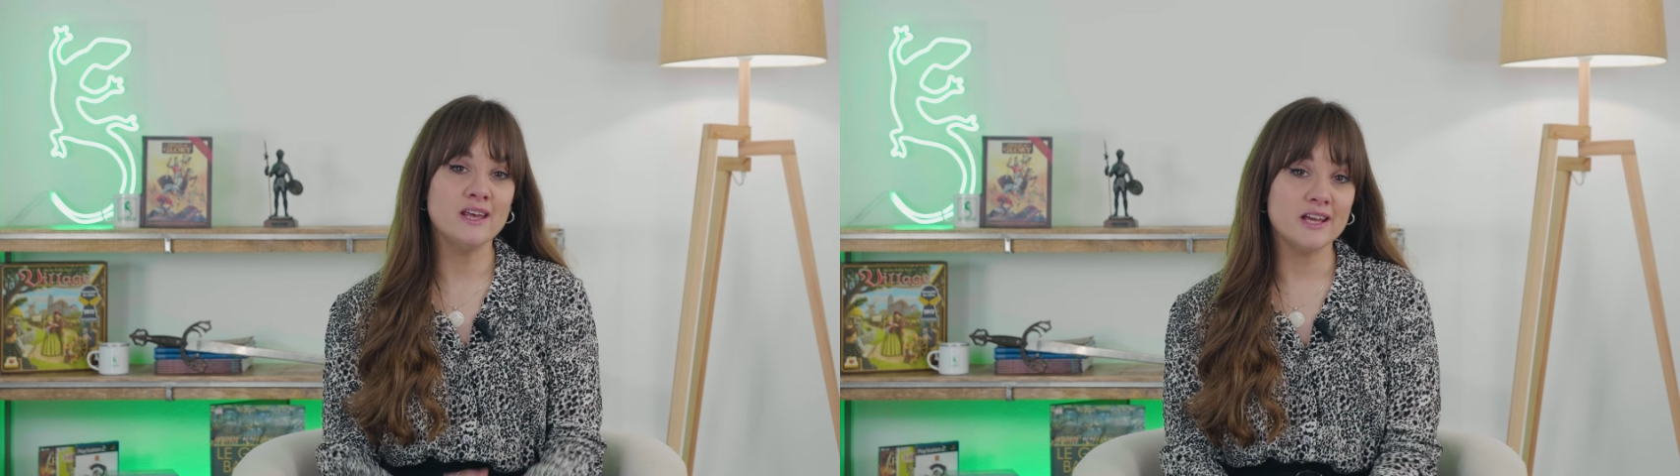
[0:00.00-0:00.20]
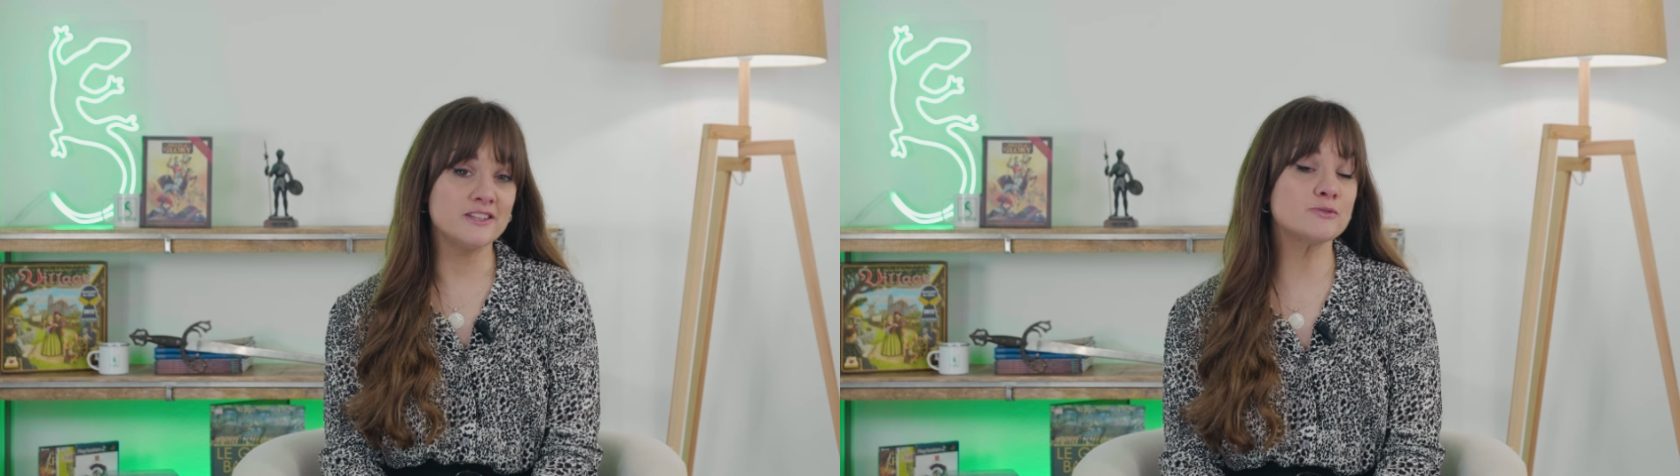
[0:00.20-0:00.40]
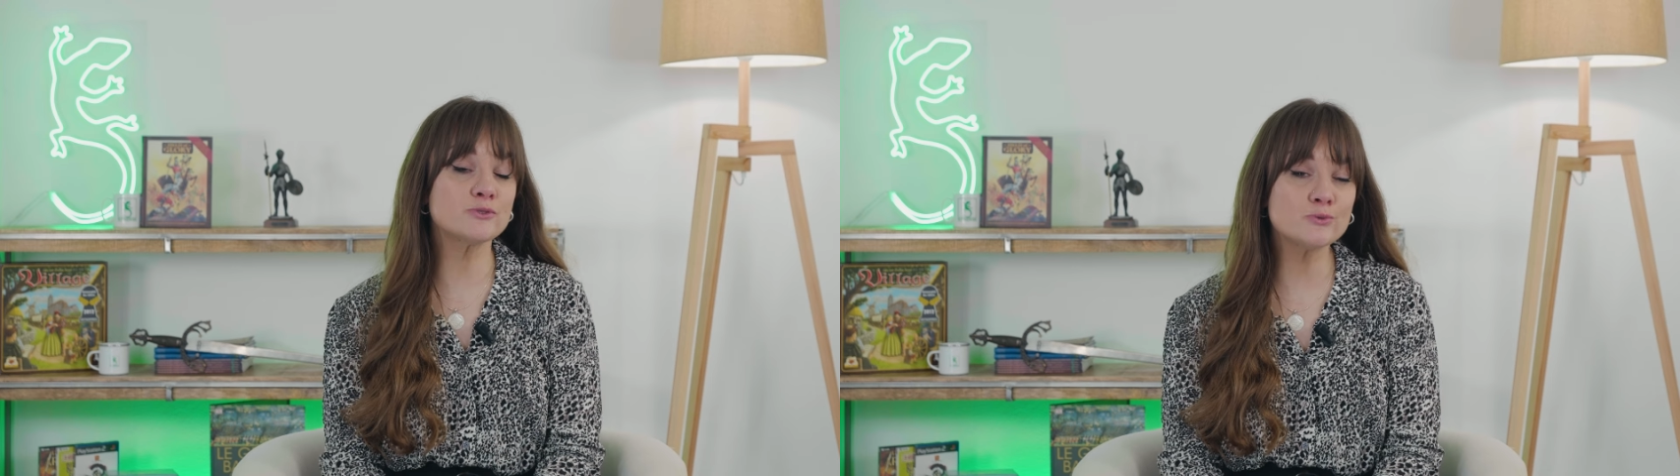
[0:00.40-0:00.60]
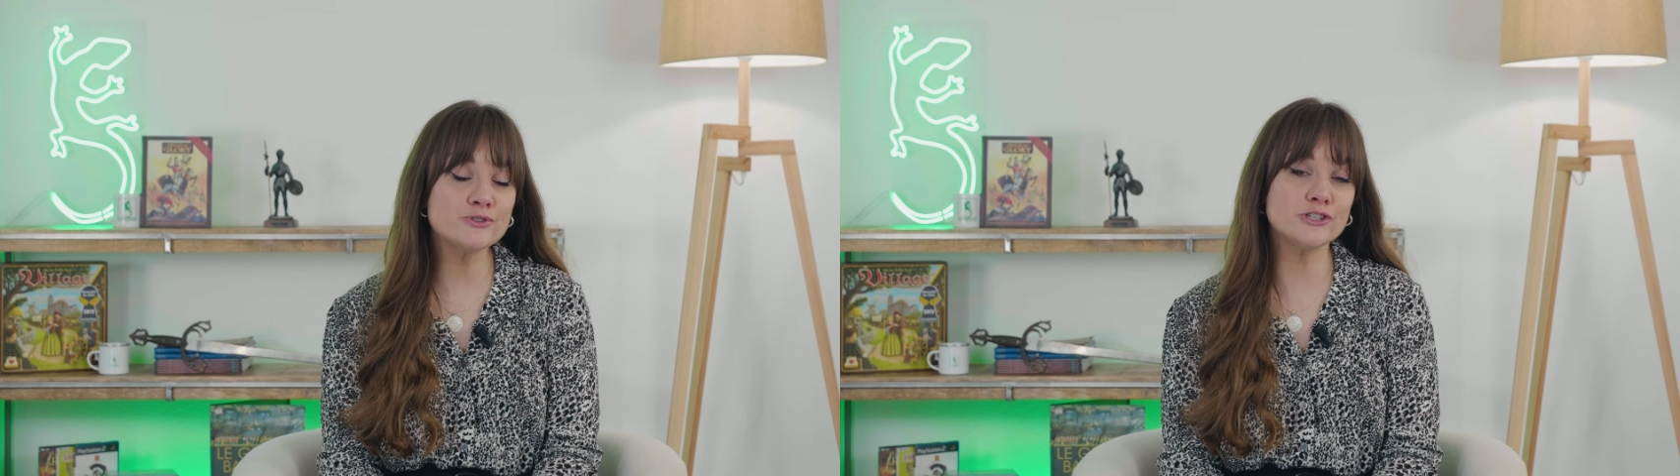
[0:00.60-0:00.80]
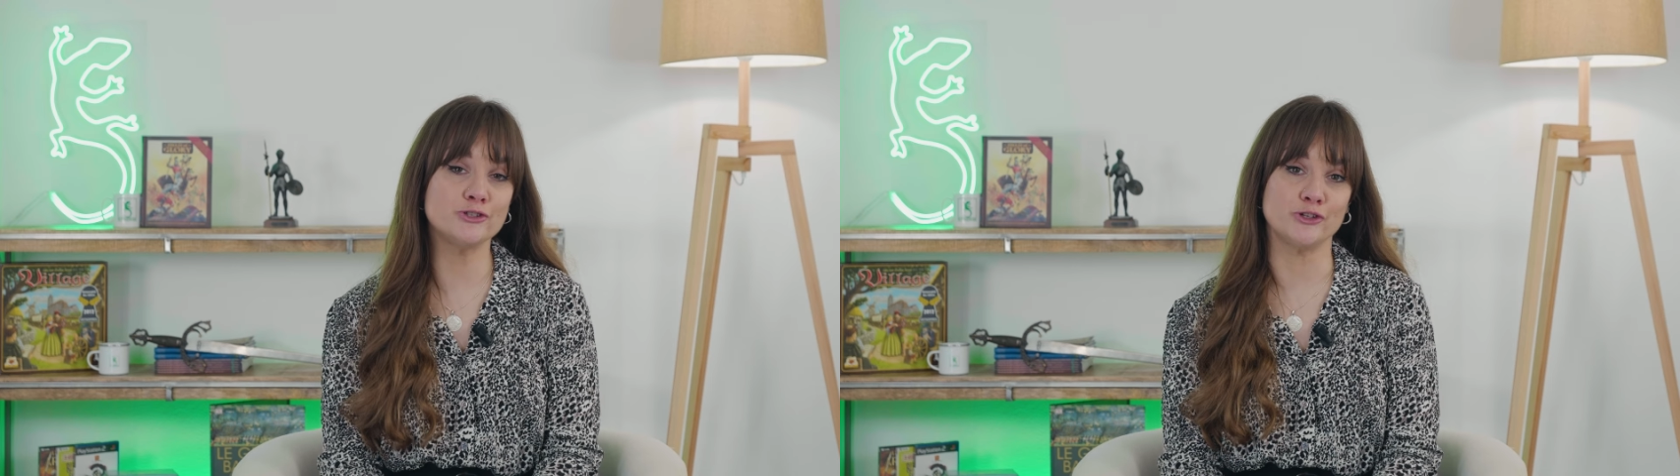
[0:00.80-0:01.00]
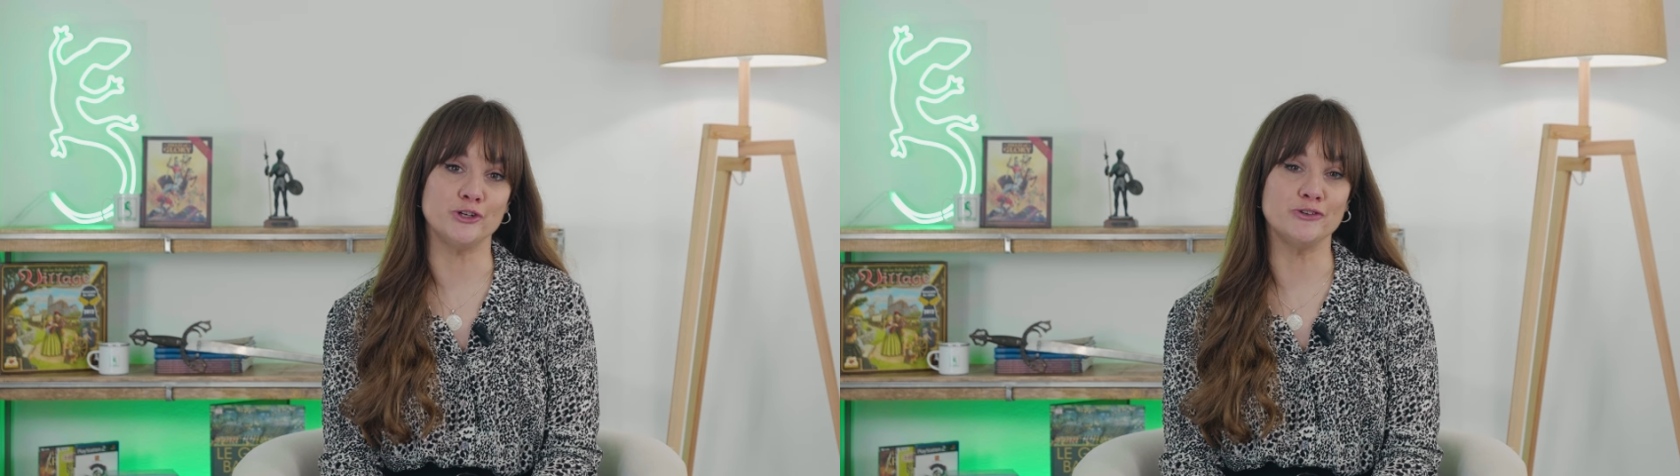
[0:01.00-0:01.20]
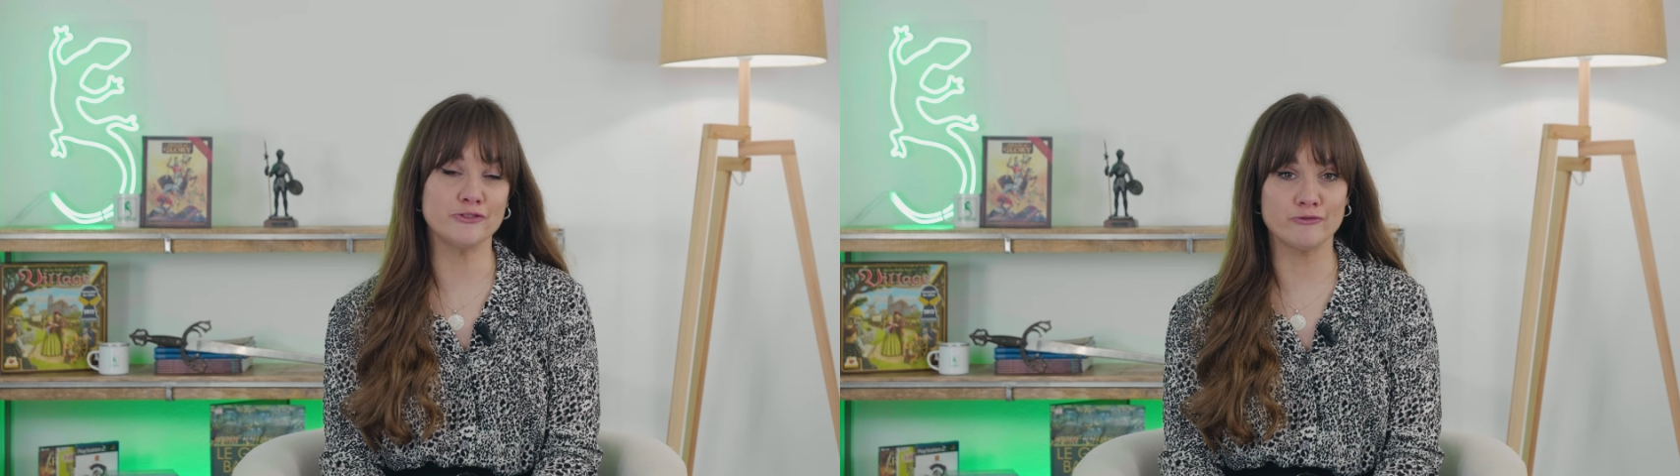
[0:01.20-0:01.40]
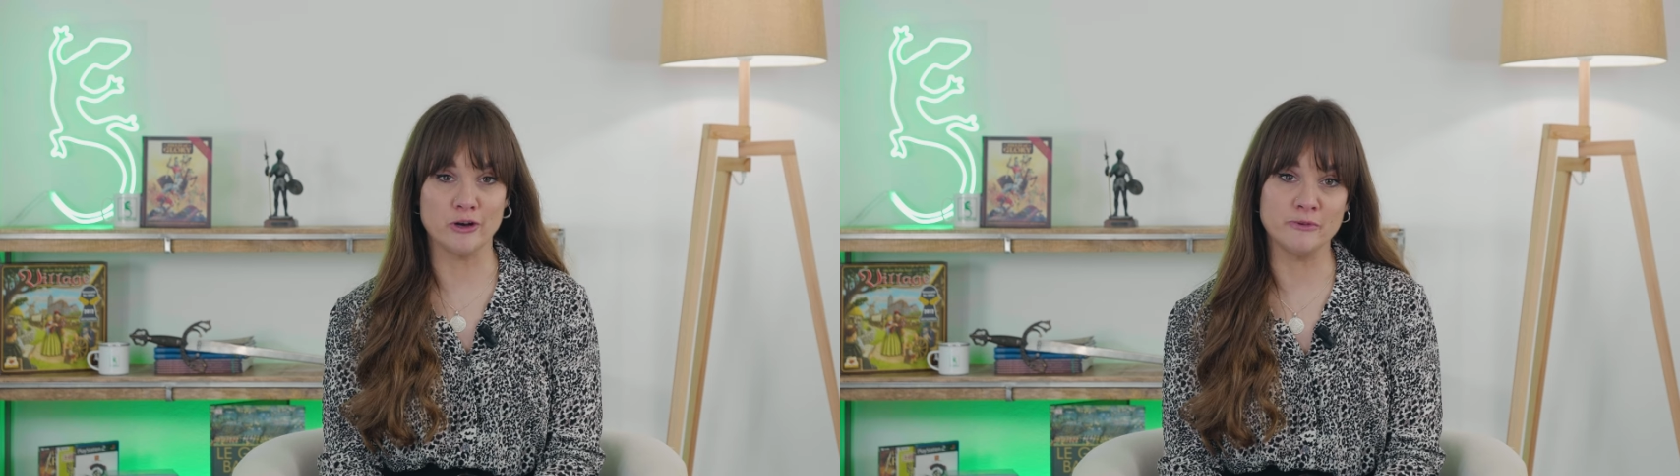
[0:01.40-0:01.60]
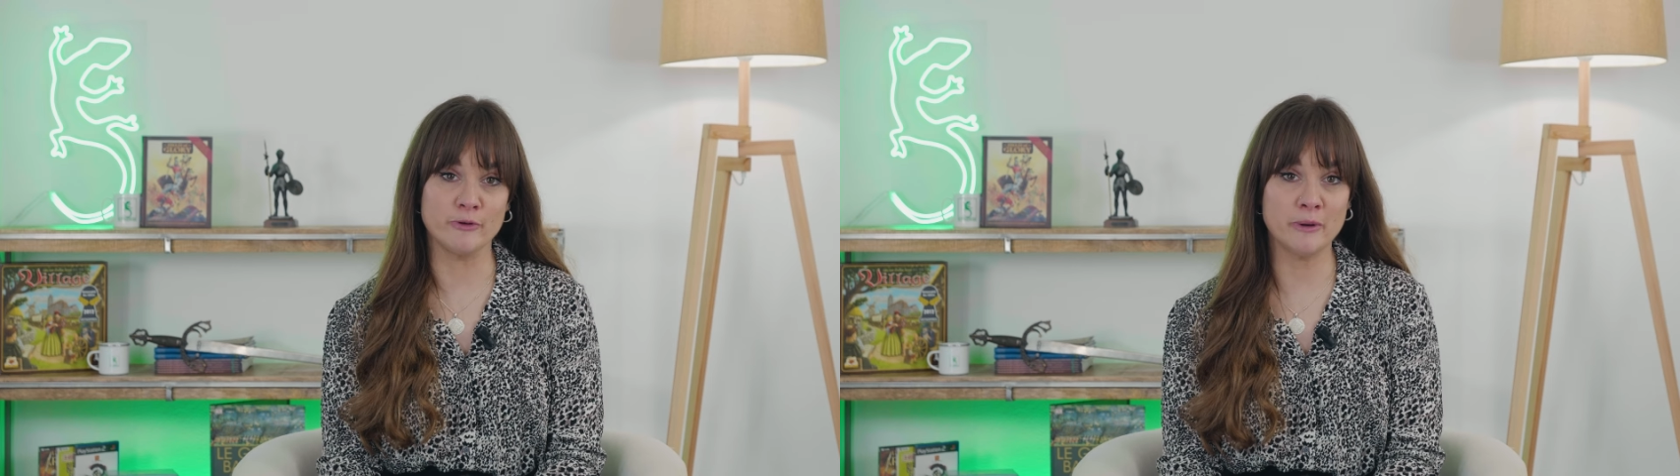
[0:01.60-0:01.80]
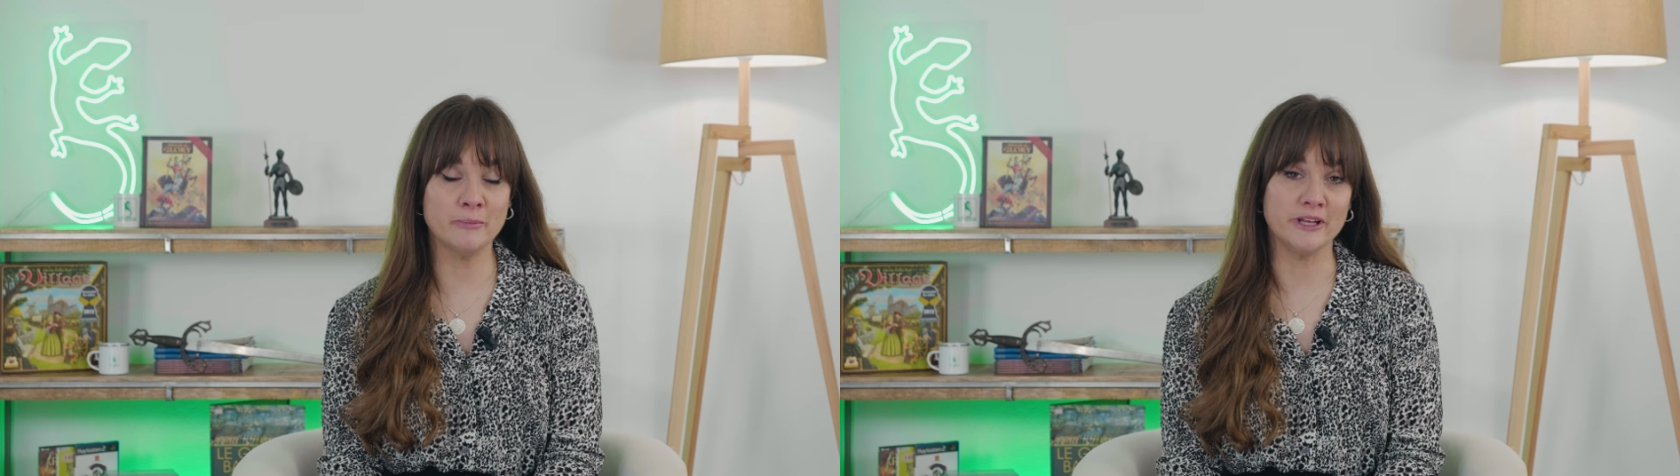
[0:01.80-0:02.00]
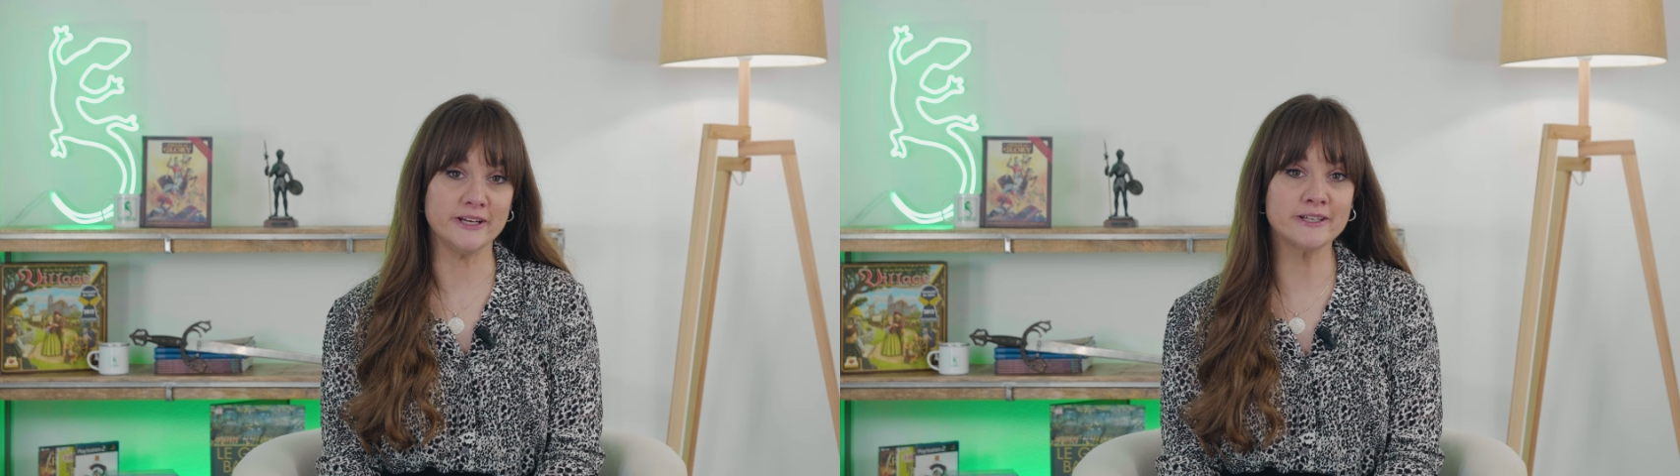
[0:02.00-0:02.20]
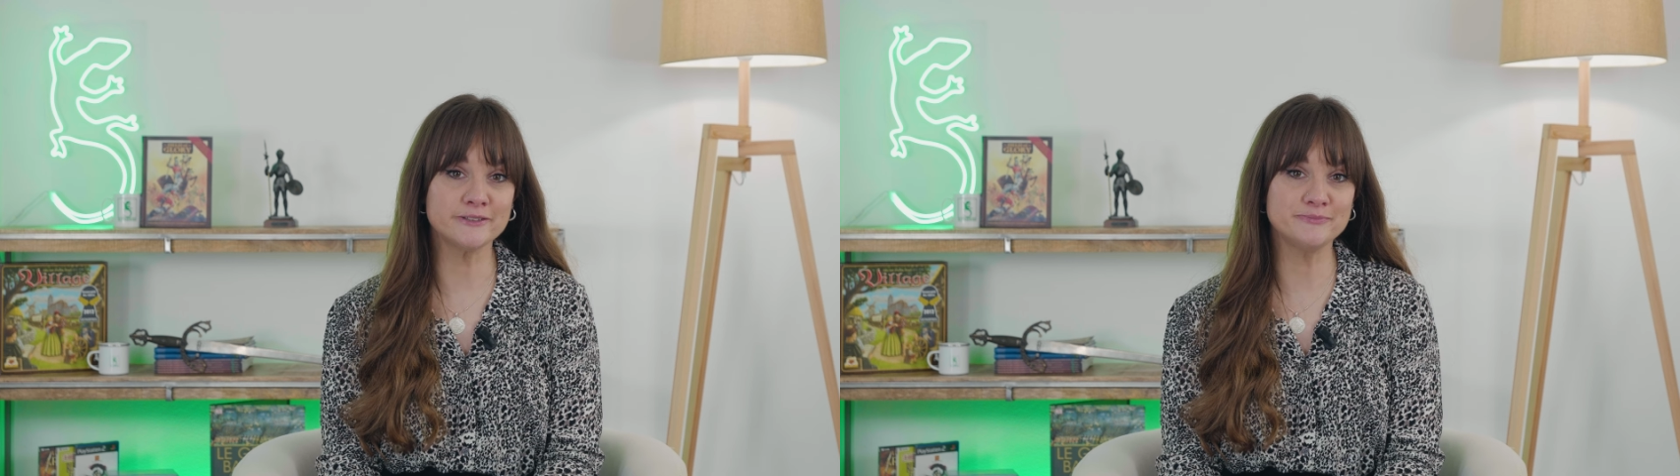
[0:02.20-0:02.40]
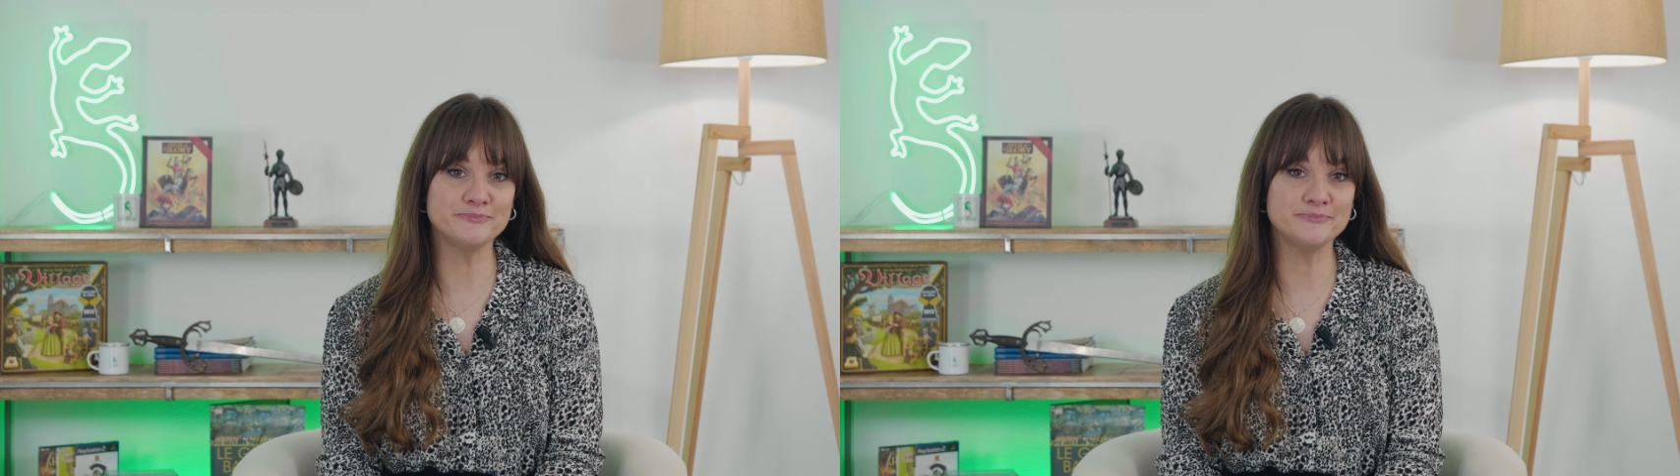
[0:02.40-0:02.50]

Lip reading: and this was also true of the Roman Republic.